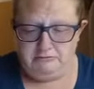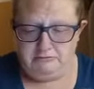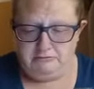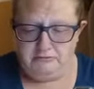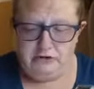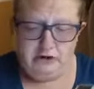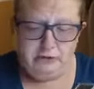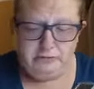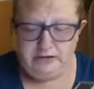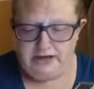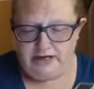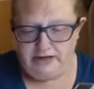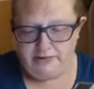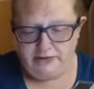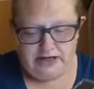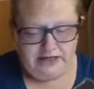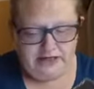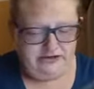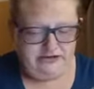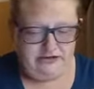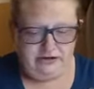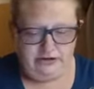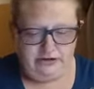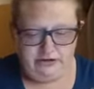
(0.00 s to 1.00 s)
Nobody
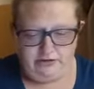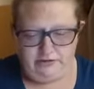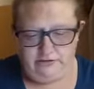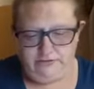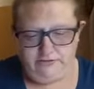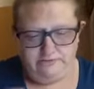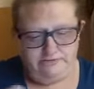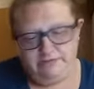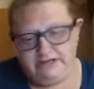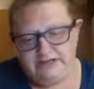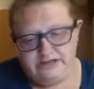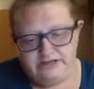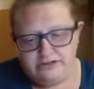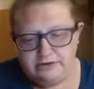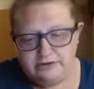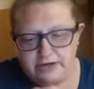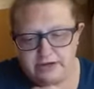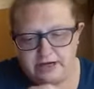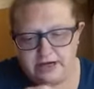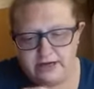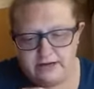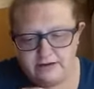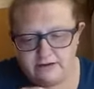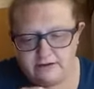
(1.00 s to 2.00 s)
got to go. It's
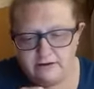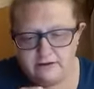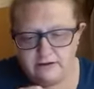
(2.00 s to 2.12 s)
okay.